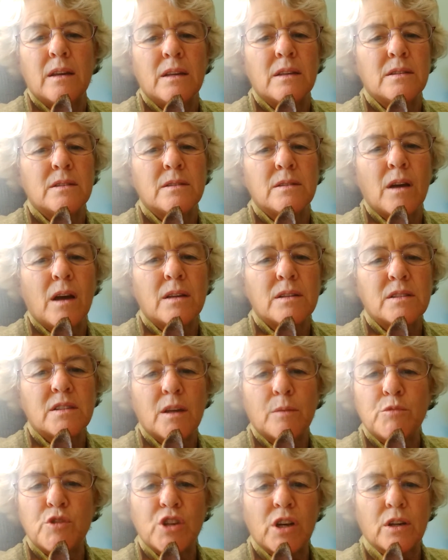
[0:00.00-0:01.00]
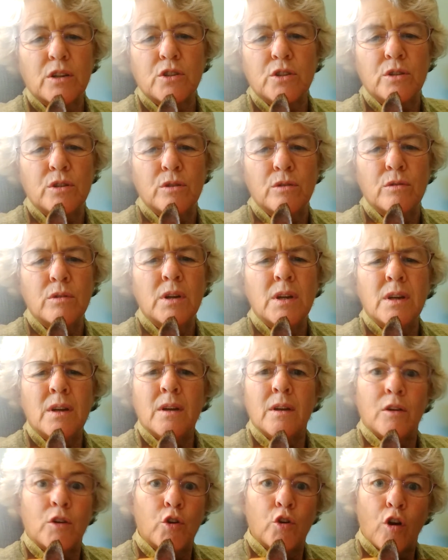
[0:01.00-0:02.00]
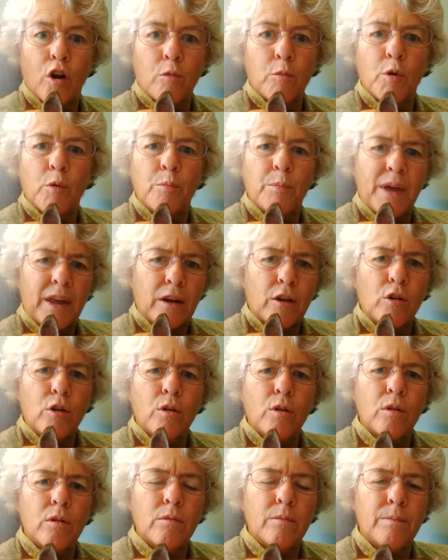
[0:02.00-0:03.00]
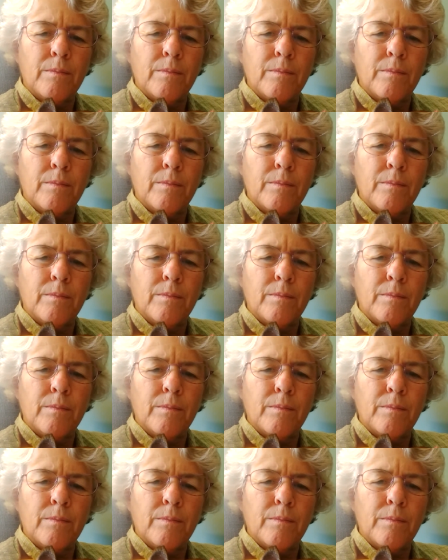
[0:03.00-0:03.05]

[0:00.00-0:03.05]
is not subject to normal medical